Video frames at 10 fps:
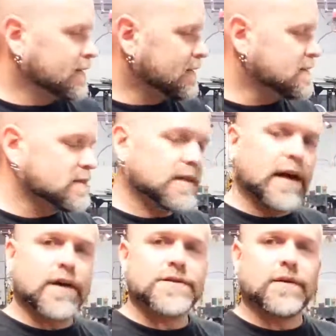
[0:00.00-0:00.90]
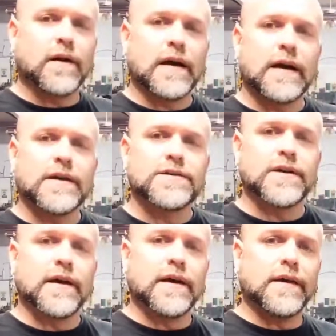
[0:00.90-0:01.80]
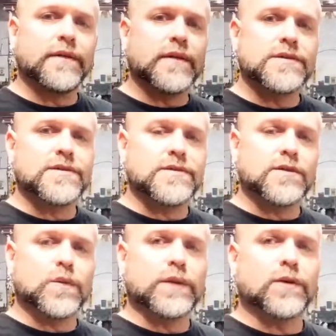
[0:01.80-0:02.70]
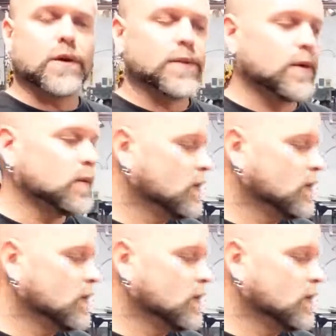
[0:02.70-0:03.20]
This is Chaos Garage, and this is the twin turbo